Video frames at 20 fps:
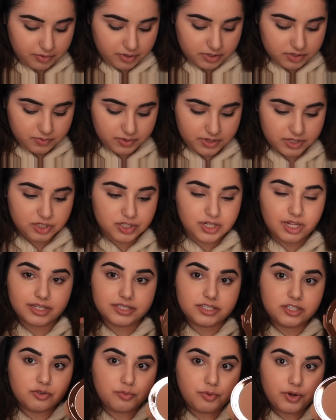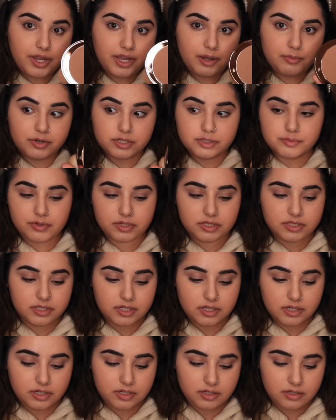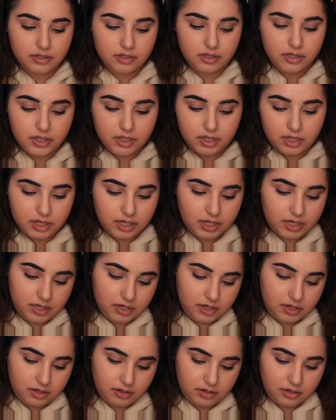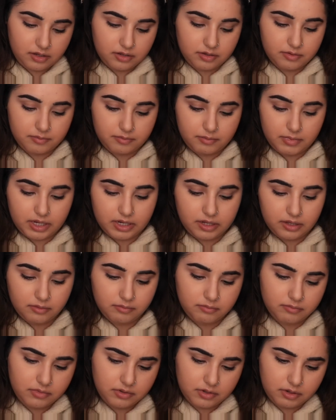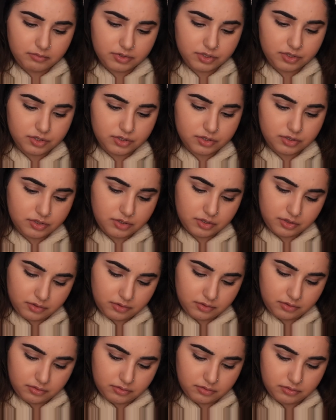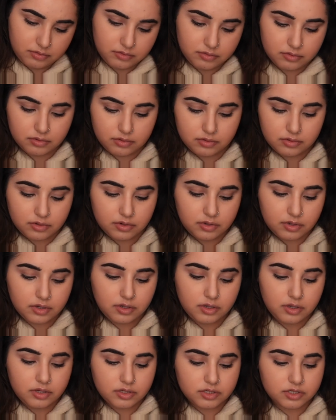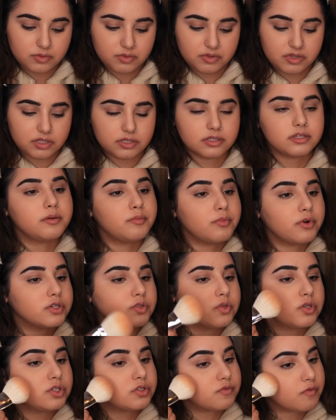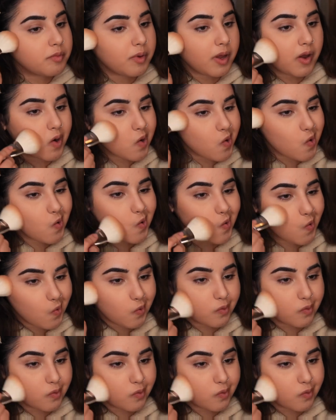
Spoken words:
bronze with the Charlotte Tilbury Airbrush Bronzer in medium, number 2. Just with the same brush I used for powder.